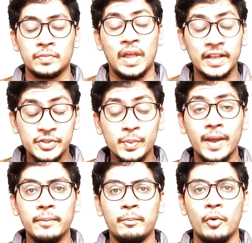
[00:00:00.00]
That's
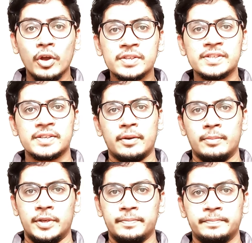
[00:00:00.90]
where proxies come
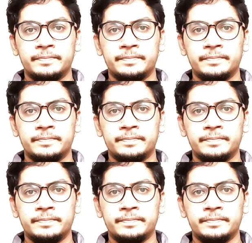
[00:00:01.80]
in.